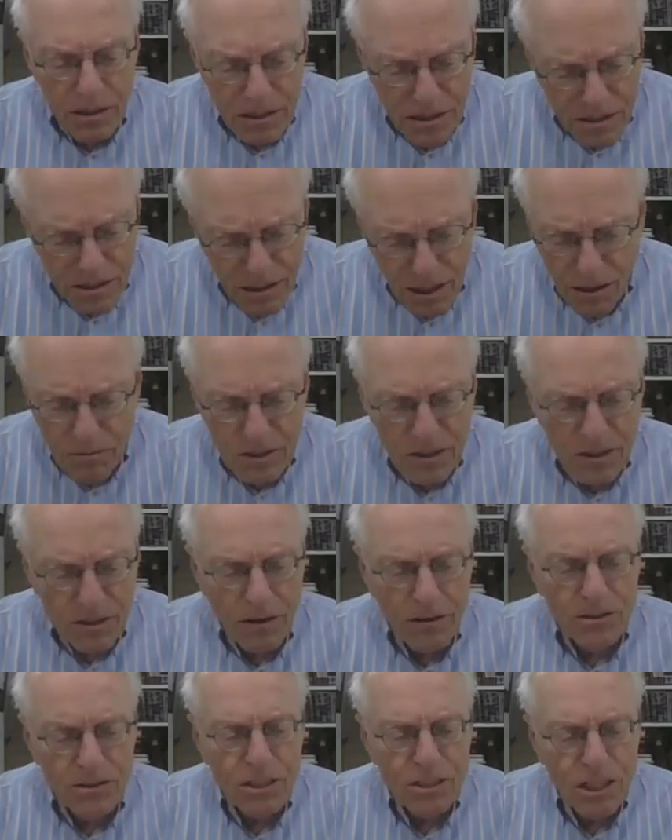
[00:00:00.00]
He says, no,
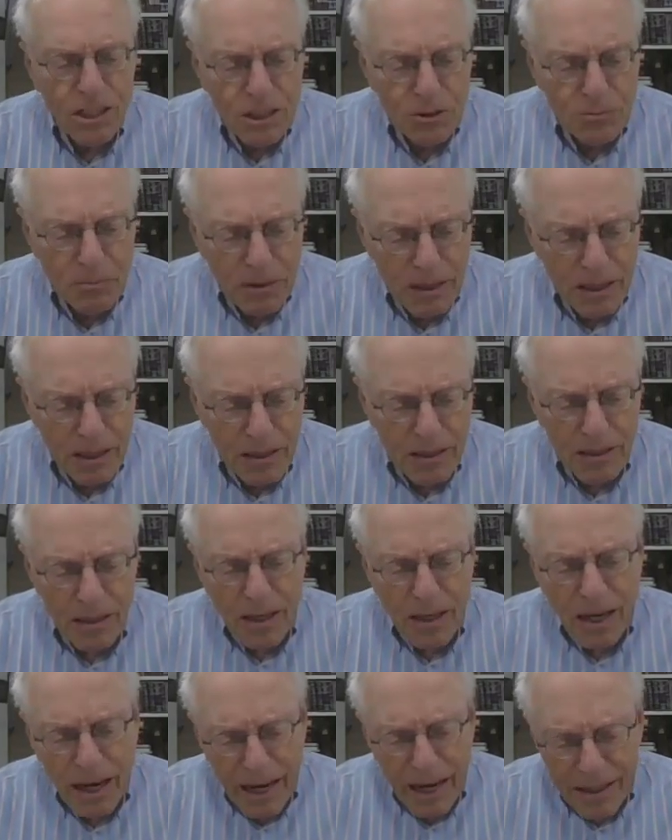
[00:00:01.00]
Rasoni Shetishbali.
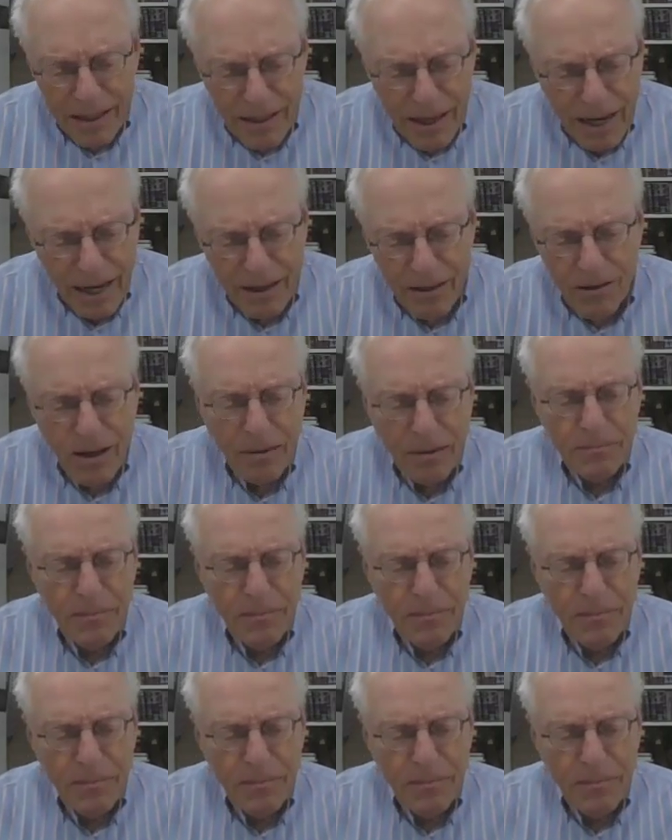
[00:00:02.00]
I don't know.